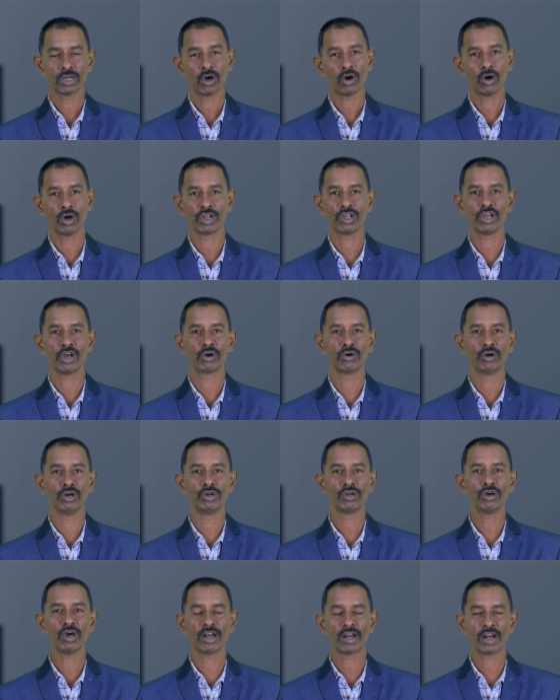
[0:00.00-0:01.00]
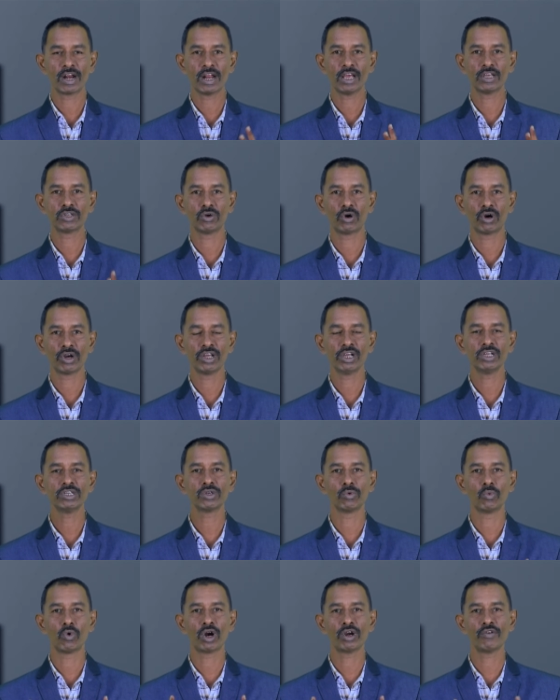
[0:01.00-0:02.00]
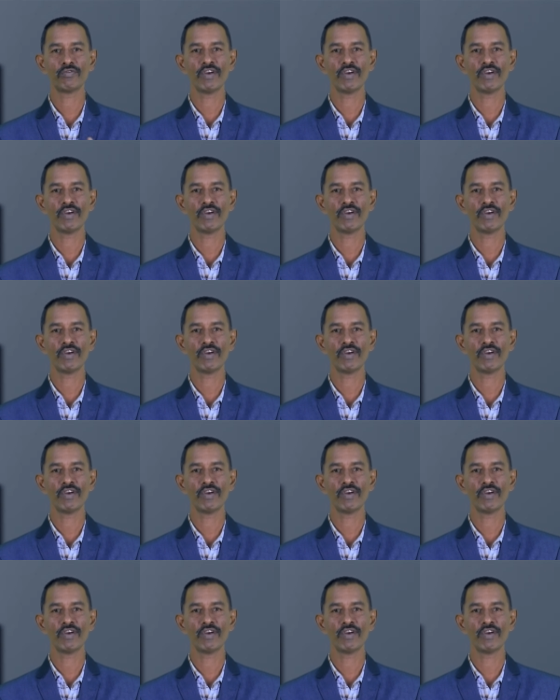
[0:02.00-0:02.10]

or you are going to analyze the audience in what